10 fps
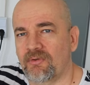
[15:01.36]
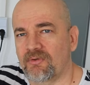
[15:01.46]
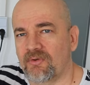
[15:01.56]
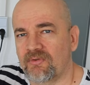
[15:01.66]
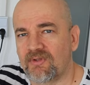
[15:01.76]

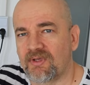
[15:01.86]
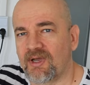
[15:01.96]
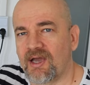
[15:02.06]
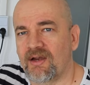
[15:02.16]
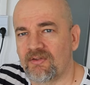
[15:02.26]
on those uh,
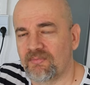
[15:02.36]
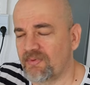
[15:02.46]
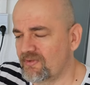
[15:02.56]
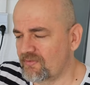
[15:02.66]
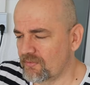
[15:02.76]
higher
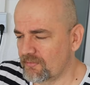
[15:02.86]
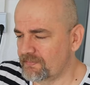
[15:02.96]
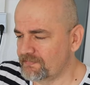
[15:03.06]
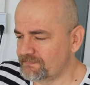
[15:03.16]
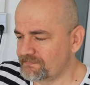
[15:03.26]
speeds too
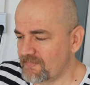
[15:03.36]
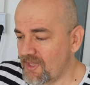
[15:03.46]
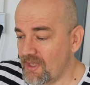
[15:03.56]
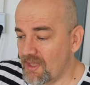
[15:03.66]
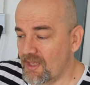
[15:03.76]

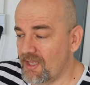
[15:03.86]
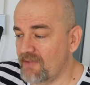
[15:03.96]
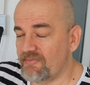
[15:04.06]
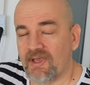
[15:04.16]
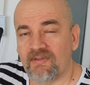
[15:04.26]

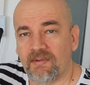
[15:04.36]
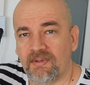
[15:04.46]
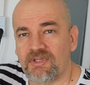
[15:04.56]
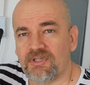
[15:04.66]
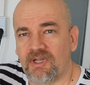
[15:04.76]
if you have some
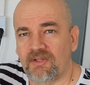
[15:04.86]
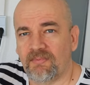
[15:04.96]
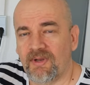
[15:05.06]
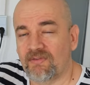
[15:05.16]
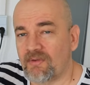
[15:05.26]
additional
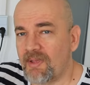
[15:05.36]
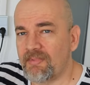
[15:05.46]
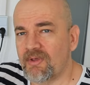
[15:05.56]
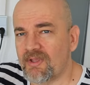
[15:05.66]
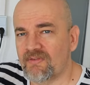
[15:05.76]
experience or
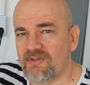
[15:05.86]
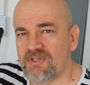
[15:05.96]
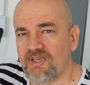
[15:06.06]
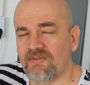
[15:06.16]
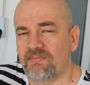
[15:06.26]
maybe you can
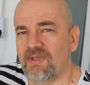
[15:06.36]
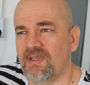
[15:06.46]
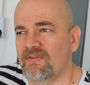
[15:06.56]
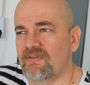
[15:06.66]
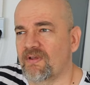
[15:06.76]
suggest
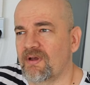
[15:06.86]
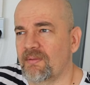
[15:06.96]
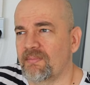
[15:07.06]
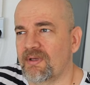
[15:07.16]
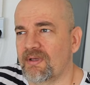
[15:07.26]
me
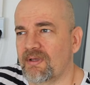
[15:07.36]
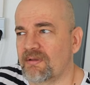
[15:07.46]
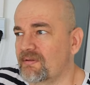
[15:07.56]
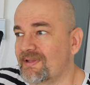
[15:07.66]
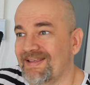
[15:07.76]
some
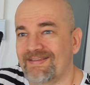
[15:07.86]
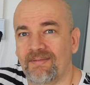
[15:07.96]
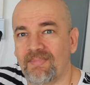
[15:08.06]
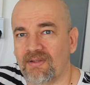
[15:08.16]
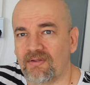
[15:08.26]
uh,
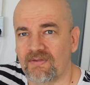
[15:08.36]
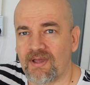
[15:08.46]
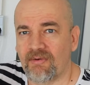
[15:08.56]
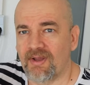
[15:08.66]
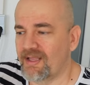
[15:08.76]
testing methods
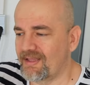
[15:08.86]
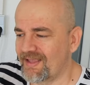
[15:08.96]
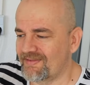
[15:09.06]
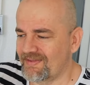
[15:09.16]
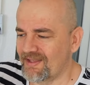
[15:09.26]
how can i
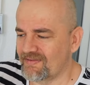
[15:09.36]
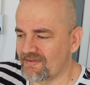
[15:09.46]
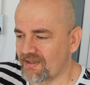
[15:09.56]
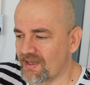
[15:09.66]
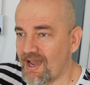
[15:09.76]
test
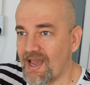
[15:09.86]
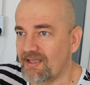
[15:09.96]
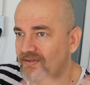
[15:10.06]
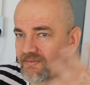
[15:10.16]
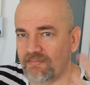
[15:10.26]
these uh,
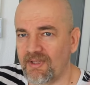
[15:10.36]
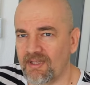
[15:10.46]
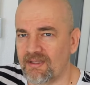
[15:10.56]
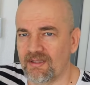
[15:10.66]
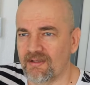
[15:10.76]
high
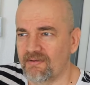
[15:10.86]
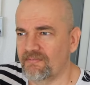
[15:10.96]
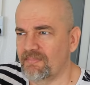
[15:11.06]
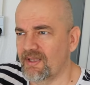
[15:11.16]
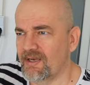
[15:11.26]
speed uh,
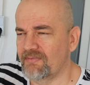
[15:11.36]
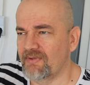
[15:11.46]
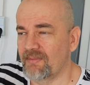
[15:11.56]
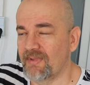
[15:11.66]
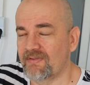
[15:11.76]
pla
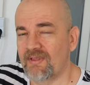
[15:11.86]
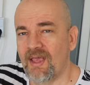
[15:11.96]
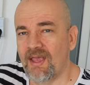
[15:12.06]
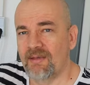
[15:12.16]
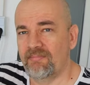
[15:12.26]
filaments
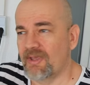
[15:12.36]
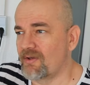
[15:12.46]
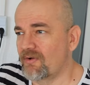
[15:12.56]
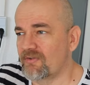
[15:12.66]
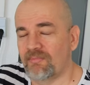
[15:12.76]

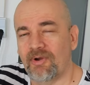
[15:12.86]
because